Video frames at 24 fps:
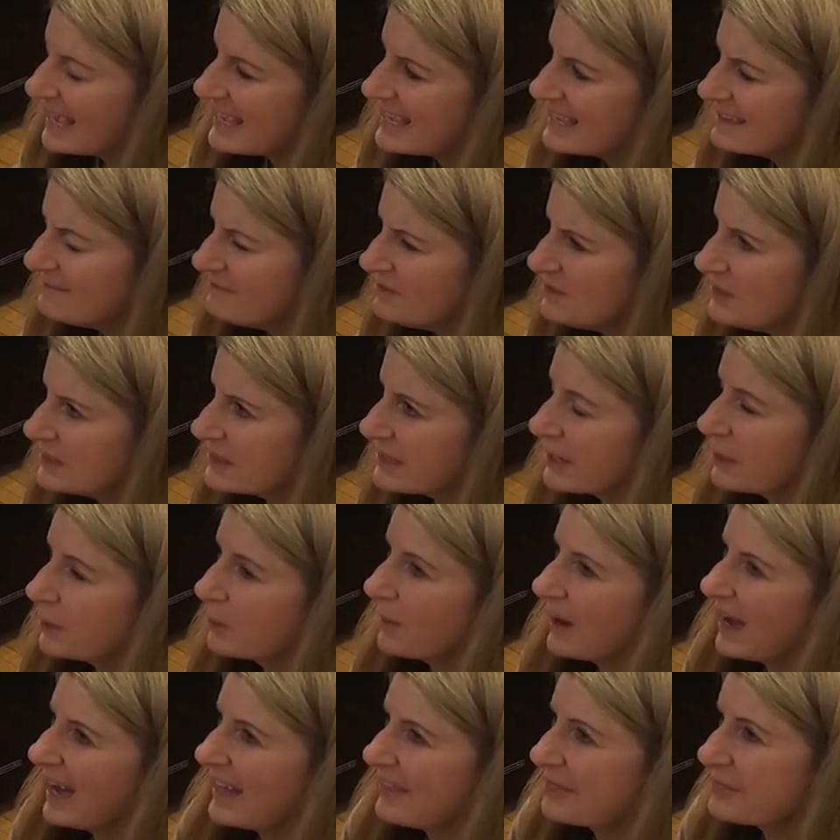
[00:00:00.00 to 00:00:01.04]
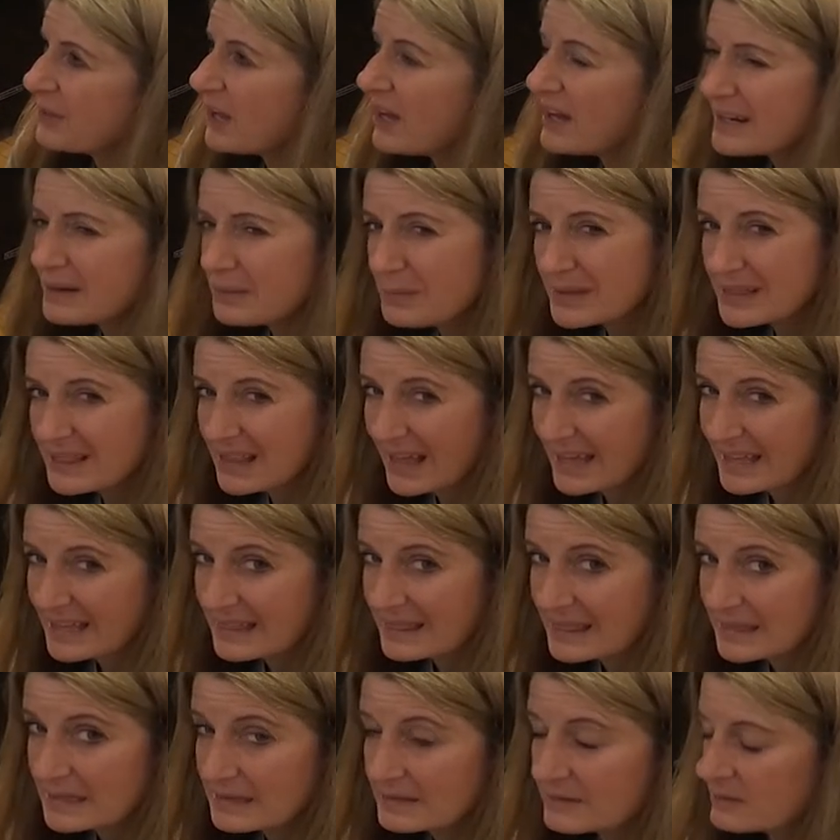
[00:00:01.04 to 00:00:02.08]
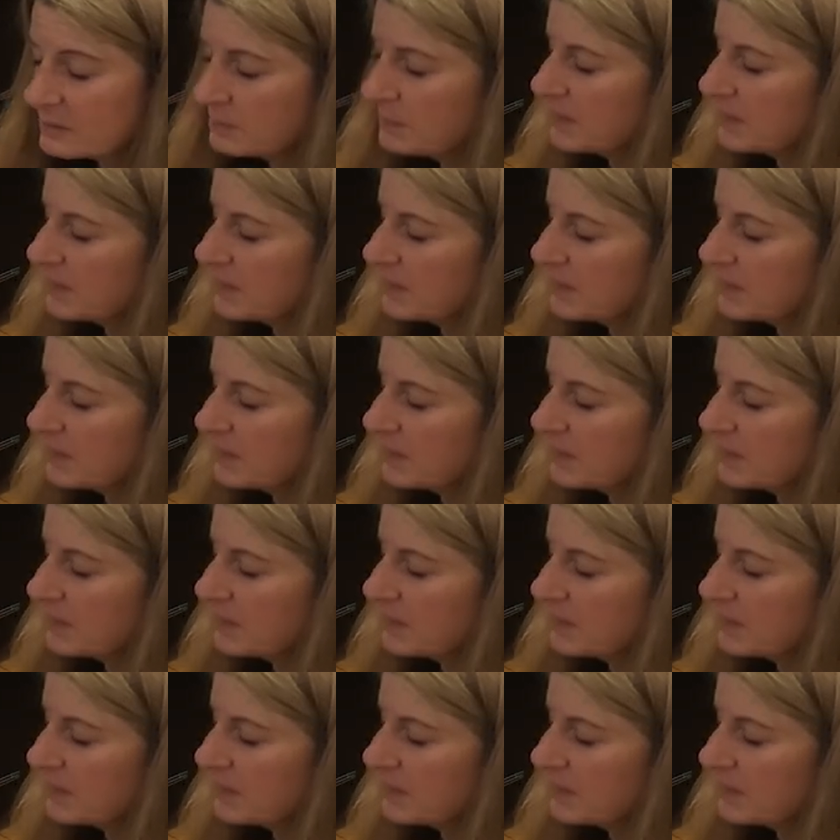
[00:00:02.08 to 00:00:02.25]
even though I thought I would like this